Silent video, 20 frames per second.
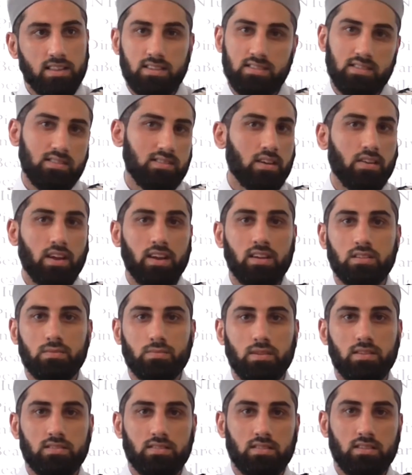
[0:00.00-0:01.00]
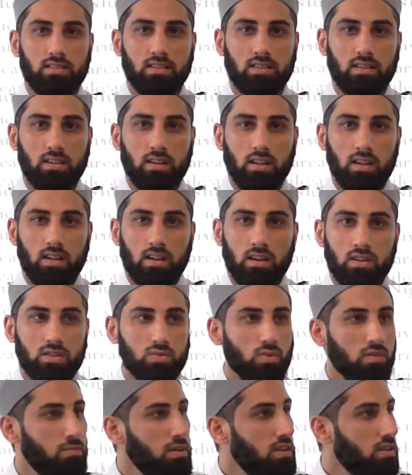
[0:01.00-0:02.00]
this is the greatest person. Because
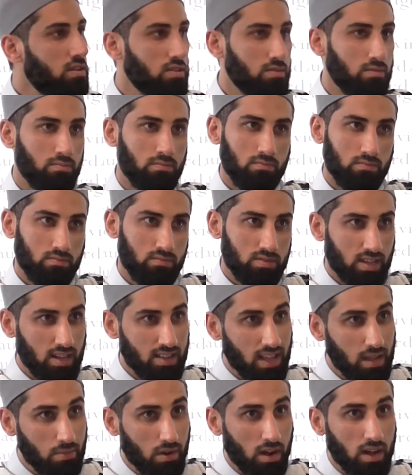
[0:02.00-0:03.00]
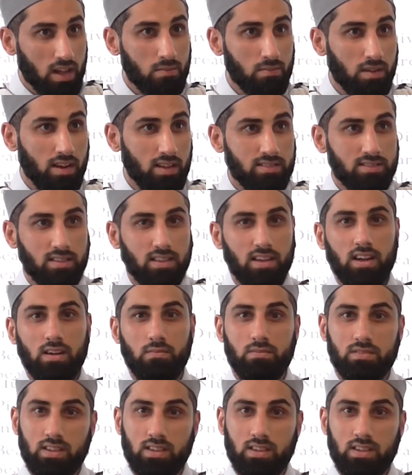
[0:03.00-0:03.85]
we've been to Sayyidina Ibrahim alayhi salam,